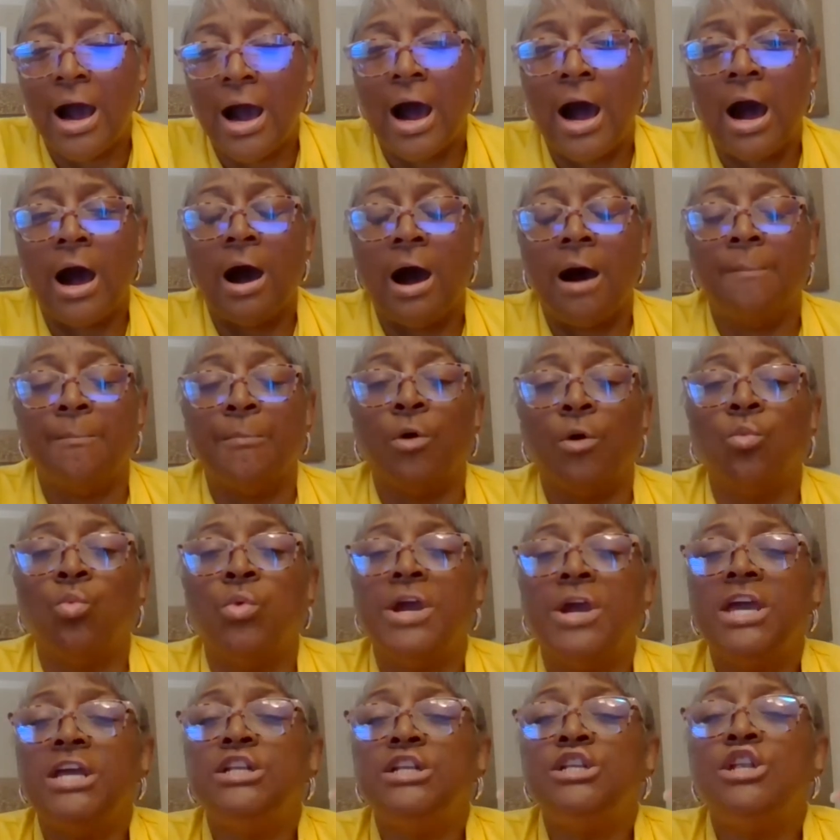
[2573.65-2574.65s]
else.
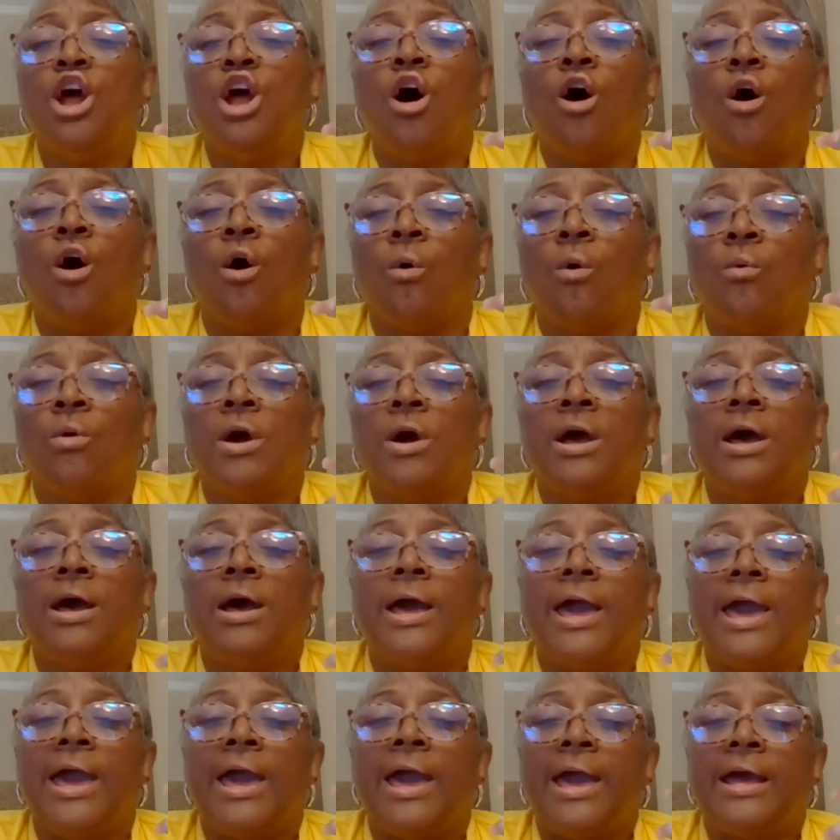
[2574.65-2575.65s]
We know,
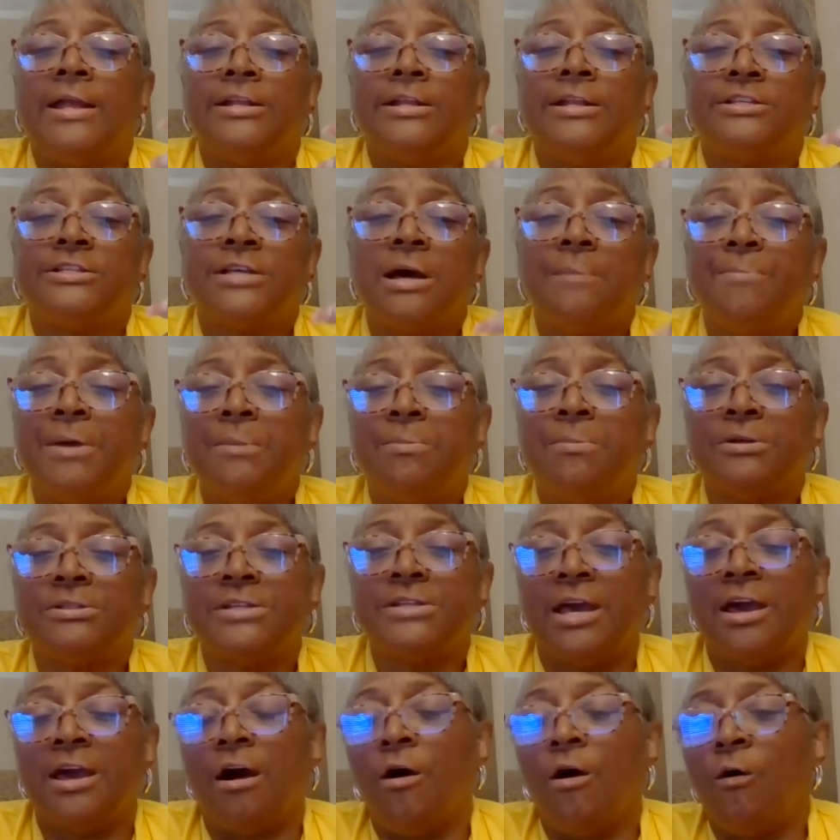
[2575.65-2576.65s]
and some people
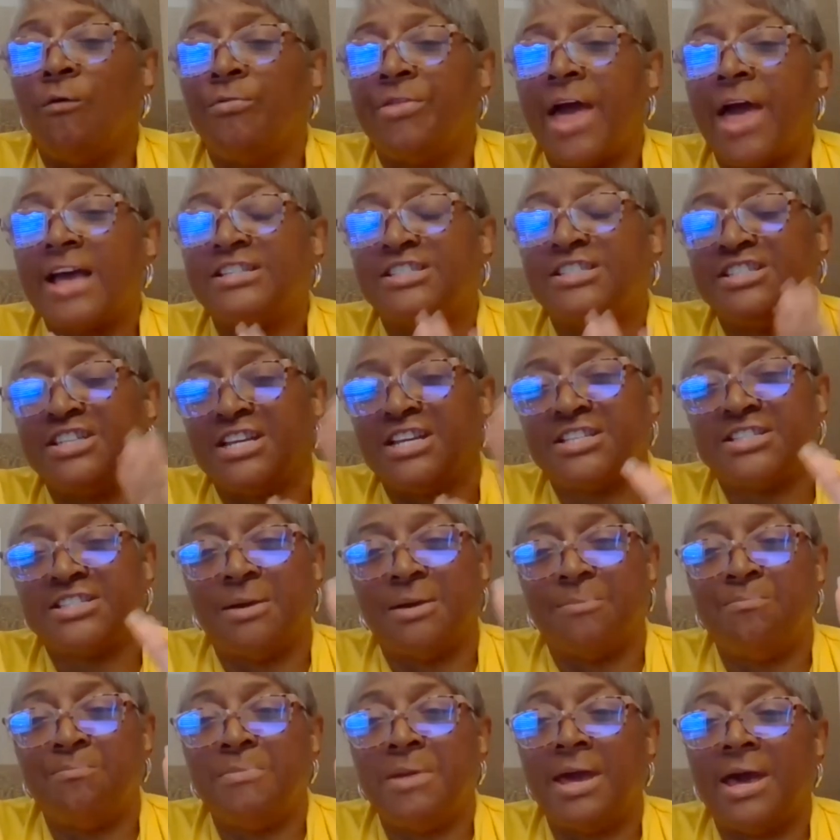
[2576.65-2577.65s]
say, oh, that's just
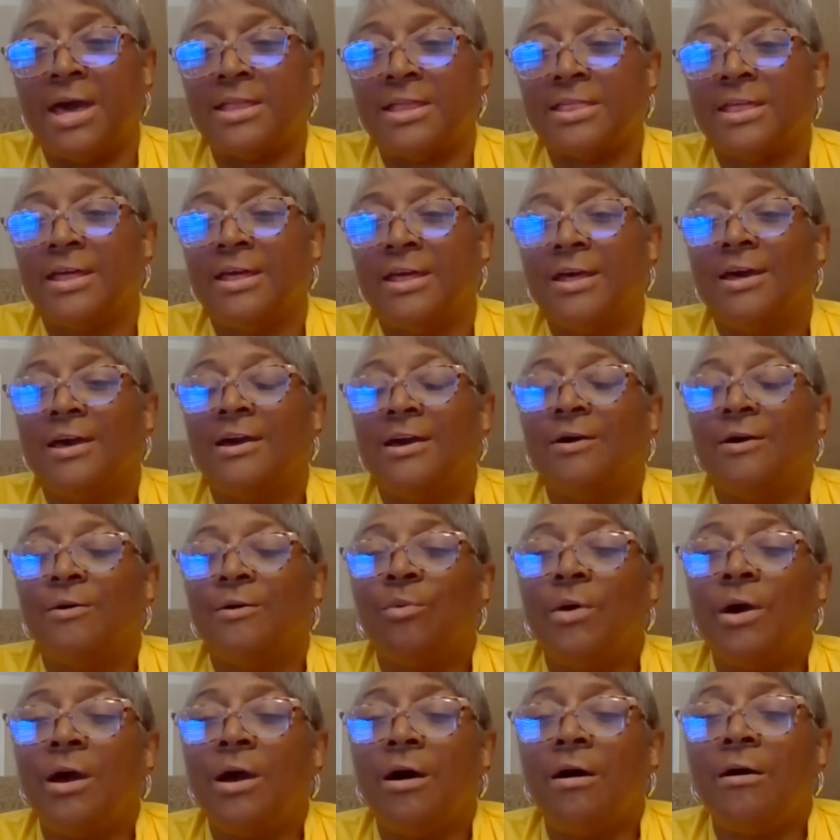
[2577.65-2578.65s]
a myth.
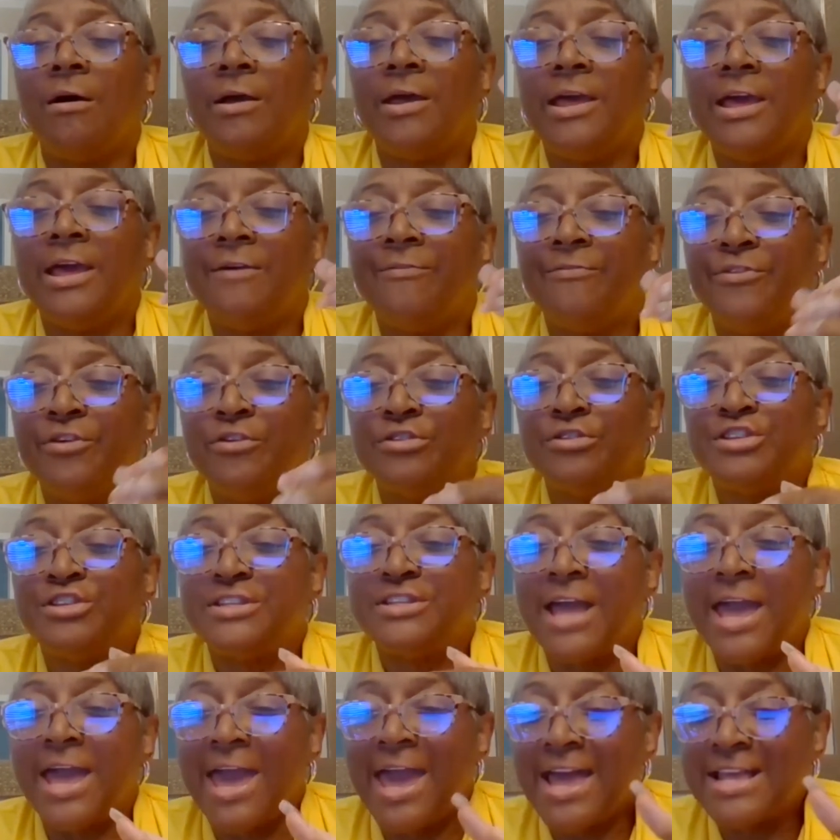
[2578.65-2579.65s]
Well, if you
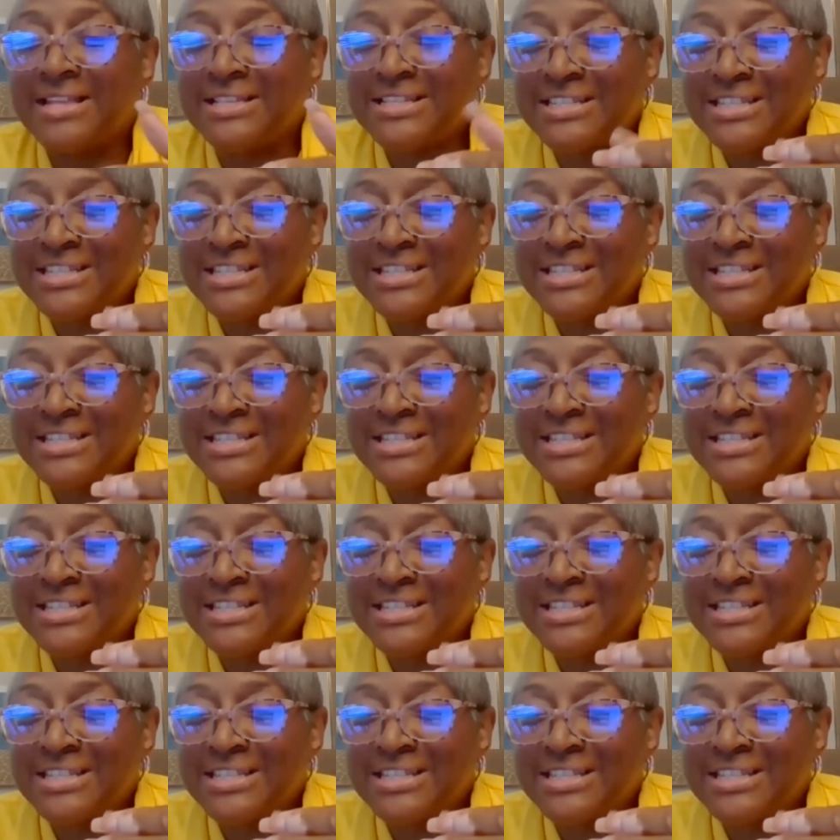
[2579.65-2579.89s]
stand